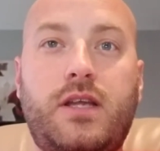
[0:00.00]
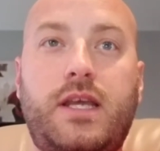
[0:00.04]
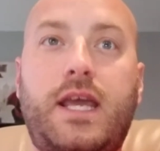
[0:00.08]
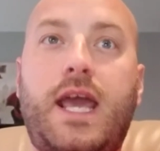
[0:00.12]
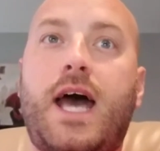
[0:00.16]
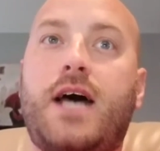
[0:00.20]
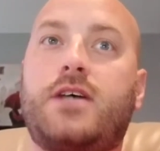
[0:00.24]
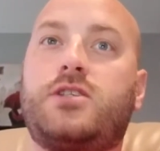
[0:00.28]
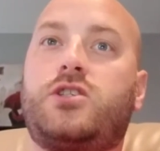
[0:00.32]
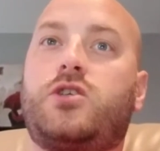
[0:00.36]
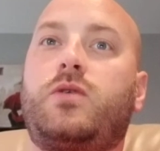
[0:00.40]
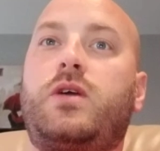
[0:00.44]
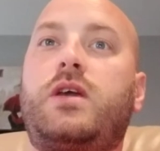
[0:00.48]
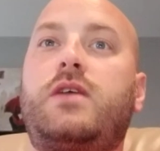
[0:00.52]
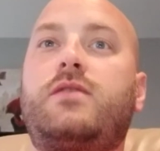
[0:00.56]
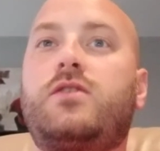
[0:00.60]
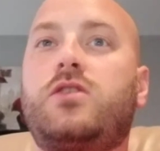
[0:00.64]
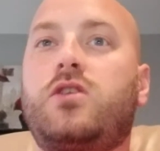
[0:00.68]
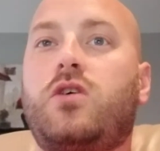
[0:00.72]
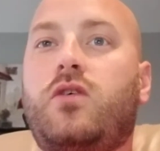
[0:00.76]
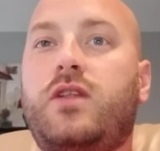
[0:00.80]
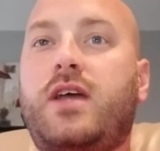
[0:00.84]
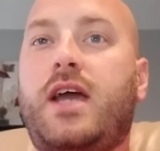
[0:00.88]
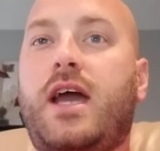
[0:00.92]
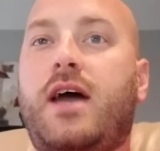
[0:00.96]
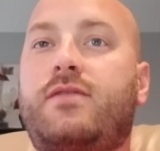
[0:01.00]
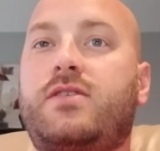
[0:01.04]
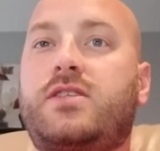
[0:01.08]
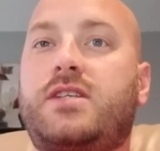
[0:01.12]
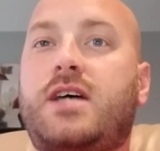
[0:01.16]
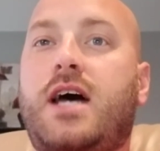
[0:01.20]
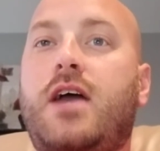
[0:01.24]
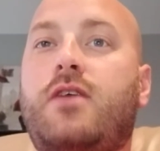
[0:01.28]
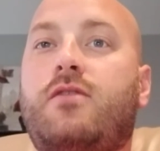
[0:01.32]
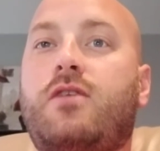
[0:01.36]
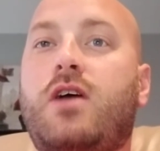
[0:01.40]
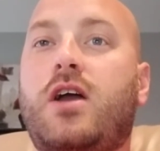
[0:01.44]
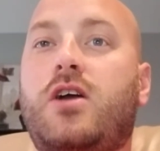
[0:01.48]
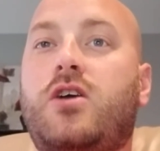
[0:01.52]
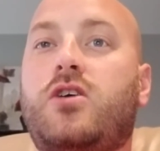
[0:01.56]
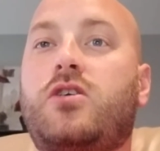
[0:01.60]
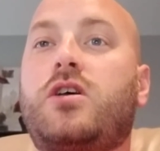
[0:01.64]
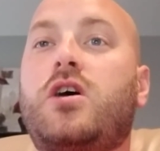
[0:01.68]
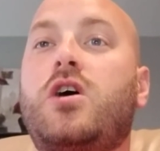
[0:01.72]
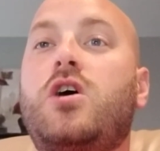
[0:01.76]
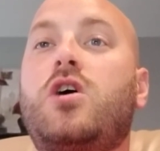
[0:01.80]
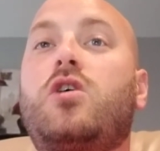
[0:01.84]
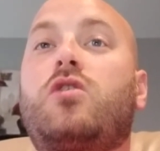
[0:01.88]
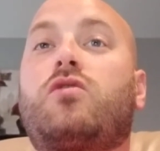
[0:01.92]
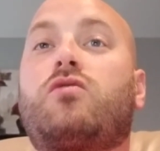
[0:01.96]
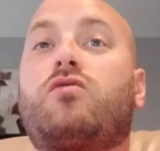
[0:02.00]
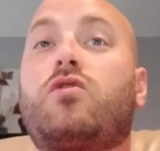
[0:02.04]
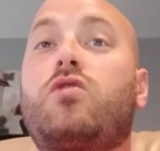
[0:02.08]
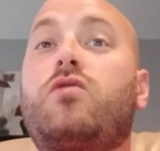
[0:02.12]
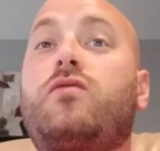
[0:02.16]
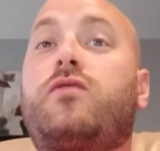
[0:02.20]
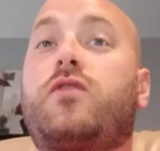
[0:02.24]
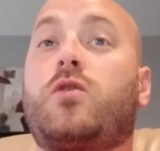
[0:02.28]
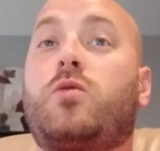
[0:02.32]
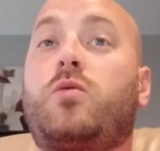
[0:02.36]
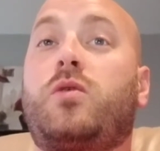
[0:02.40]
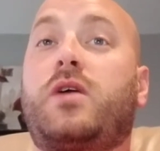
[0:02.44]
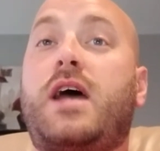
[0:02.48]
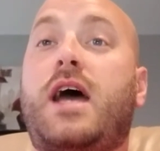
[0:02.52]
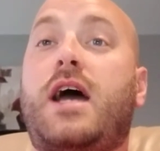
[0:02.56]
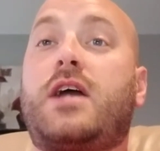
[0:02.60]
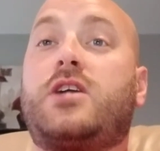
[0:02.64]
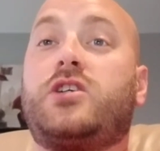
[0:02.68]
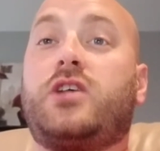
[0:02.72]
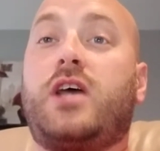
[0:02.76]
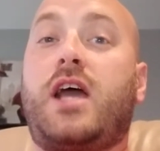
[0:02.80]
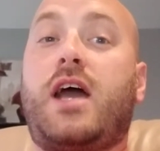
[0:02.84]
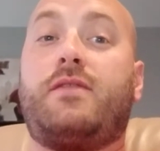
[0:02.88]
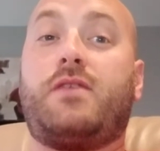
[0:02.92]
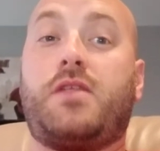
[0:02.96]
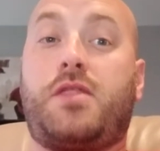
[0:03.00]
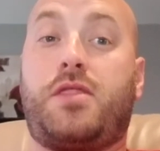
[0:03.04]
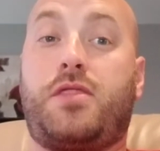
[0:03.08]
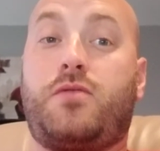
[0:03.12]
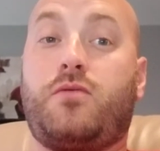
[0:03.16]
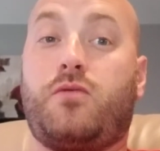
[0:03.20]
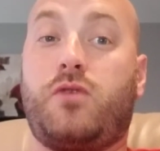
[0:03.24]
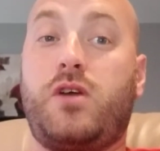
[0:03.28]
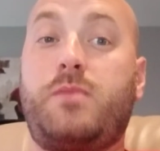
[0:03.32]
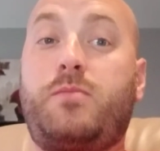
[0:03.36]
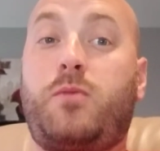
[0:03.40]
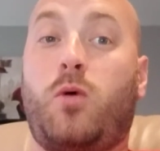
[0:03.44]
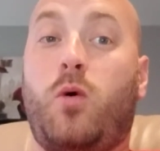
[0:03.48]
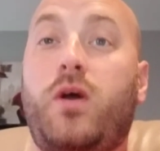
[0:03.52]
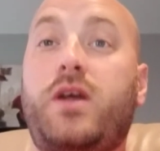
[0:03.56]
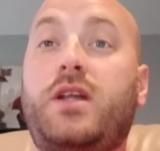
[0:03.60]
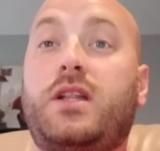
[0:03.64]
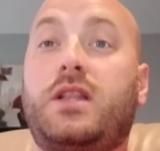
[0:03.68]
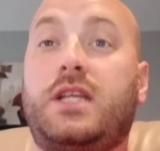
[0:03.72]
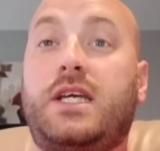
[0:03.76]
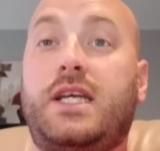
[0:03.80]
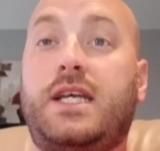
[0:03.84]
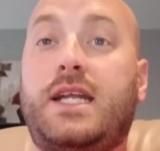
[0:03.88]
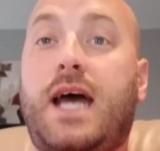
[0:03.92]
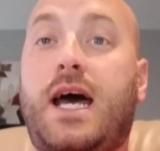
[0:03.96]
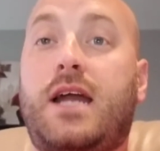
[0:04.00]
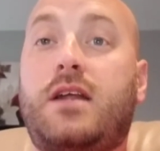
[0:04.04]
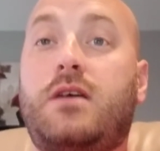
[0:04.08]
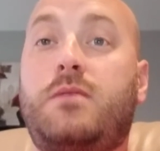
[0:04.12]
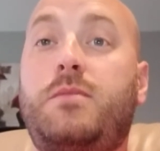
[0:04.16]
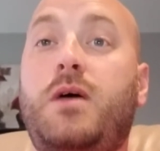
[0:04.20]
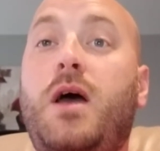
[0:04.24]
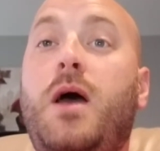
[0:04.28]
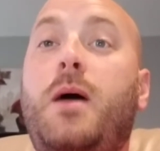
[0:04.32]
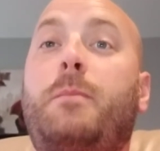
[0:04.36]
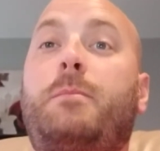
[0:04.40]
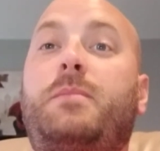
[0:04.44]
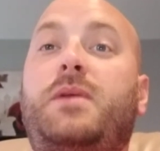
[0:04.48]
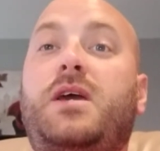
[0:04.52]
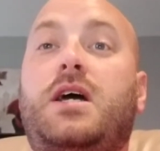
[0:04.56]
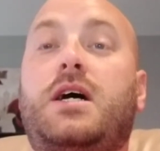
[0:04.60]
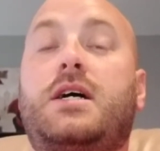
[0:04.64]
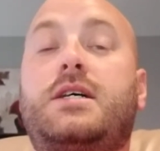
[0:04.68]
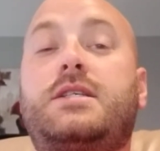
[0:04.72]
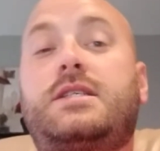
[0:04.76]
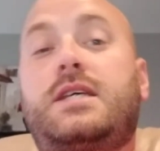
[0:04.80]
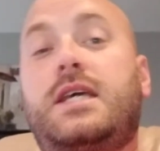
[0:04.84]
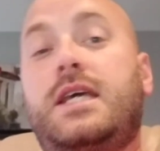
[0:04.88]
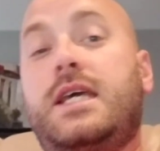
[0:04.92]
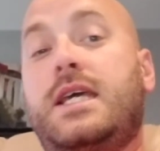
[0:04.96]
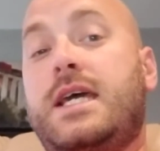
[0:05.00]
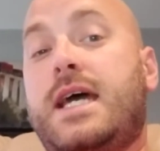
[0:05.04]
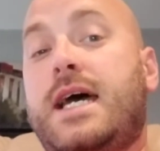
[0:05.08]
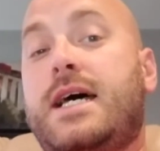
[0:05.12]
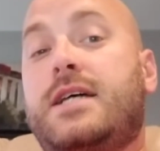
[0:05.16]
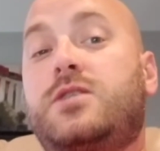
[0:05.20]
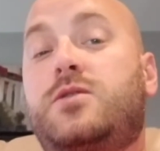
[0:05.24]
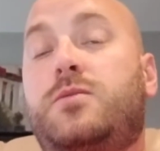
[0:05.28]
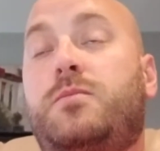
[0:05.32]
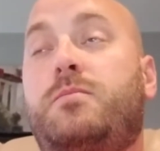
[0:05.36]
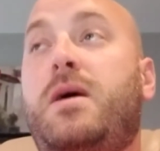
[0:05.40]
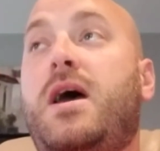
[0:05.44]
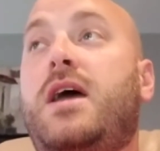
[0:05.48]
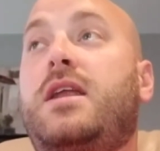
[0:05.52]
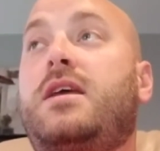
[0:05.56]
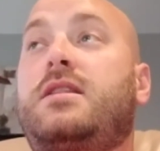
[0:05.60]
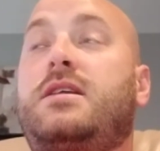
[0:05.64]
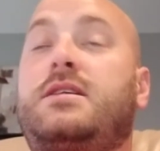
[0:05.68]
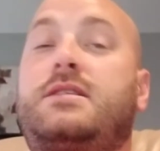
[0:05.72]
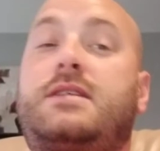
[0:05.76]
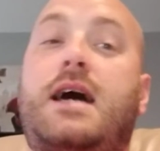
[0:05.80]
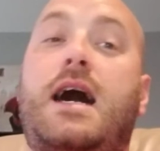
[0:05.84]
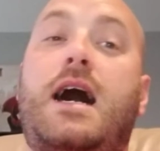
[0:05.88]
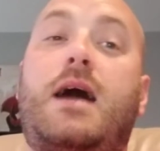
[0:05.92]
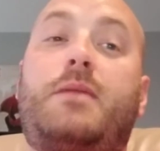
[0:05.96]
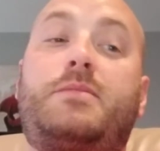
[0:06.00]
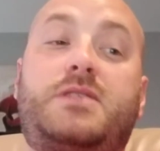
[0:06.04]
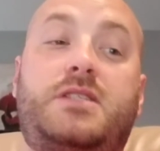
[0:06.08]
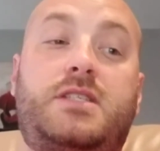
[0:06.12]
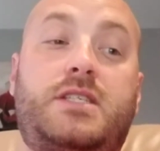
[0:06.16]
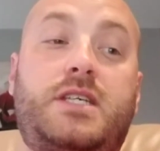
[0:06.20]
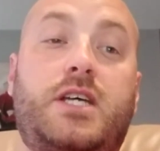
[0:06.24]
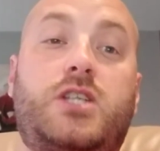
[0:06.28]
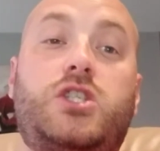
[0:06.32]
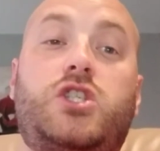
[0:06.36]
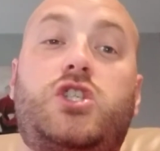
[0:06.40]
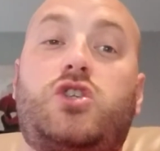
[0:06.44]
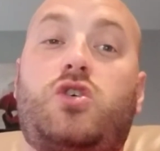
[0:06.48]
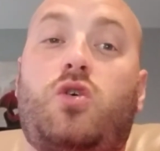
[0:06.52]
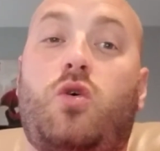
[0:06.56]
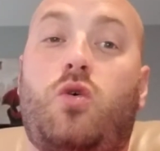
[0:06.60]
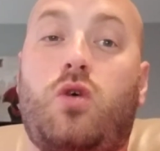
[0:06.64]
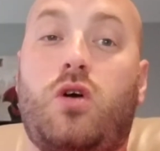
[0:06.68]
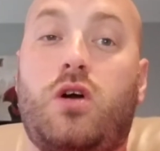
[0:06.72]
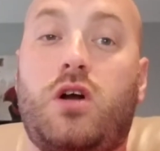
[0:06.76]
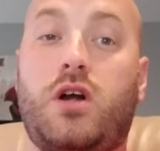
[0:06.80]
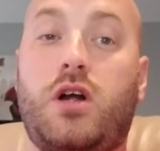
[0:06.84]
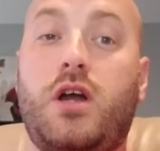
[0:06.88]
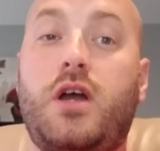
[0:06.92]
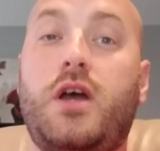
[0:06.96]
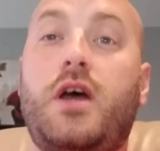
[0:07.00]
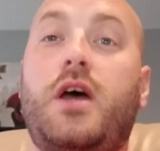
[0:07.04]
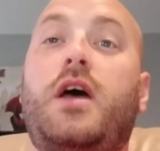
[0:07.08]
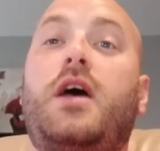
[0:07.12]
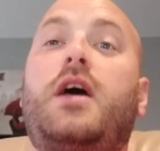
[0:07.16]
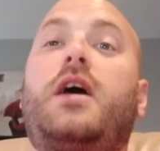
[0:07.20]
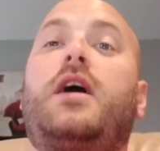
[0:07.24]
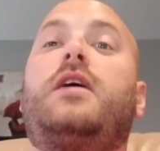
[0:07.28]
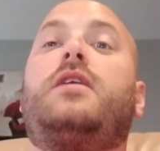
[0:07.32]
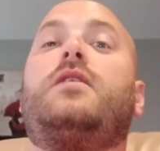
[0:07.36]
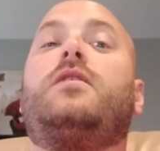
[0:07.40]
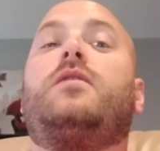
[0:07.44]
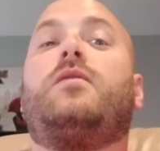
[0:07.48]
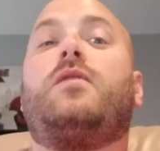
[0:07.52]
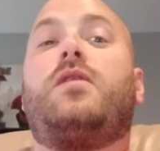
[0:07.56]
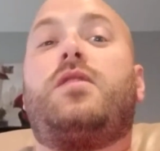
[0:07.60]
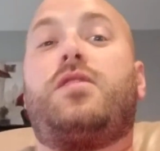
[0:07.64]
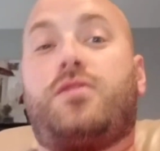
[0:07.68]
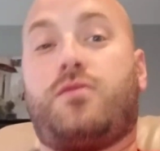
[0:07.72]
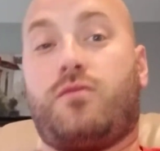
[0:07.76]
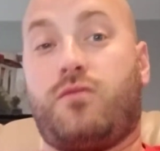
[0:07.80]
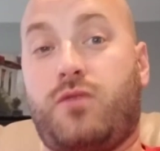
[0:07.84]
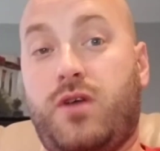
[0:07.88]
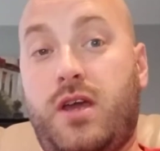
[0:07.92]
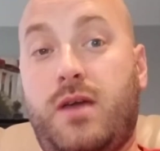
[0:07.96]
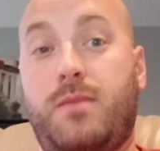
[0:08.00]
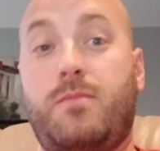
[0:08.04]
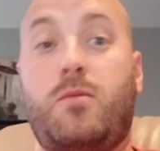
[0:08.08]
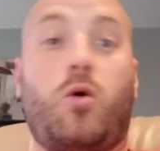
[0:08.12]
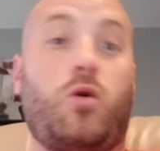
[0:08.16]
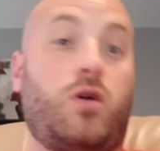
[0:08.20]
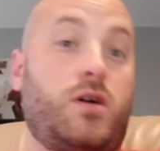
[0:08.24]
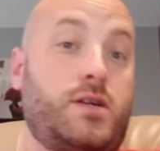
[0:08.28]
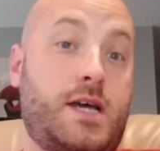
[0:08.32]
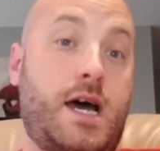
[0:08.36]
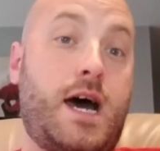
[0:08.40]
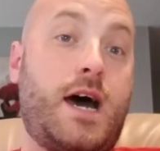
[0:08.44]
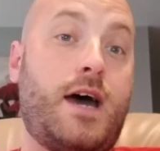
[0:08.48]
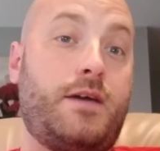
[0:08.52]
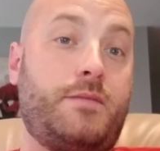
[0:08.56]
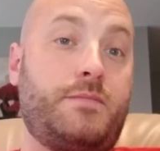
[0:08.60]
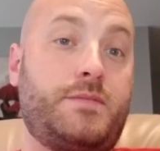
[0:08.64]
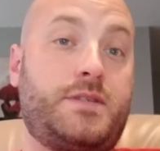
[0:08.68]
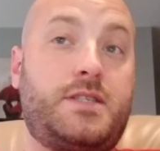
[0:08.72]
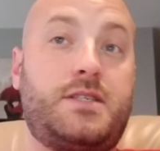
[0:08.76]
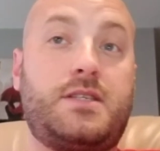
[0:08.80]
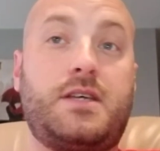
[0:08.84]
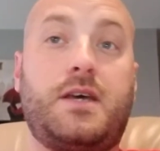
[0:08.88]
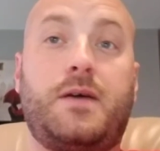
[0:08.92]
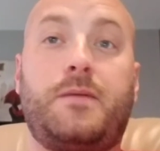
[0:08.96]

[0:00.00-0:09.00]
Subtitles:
Yeah. So even though they have a tie record, Roofer would actually have a 3-point lead on him because he has been in the top 6 score 3 more times.